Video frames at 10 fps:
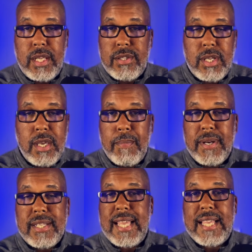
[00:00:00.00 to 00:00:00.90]
It's,
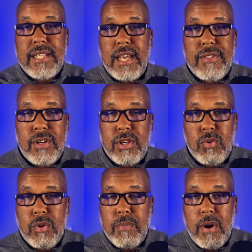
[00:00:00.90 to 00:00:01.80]
but this has nothing to
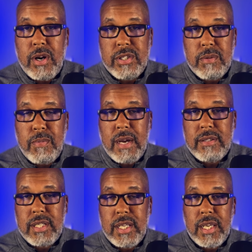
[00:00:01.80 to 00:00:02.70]
do with partisan
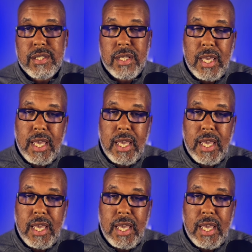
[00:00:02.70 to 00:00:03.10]
politics.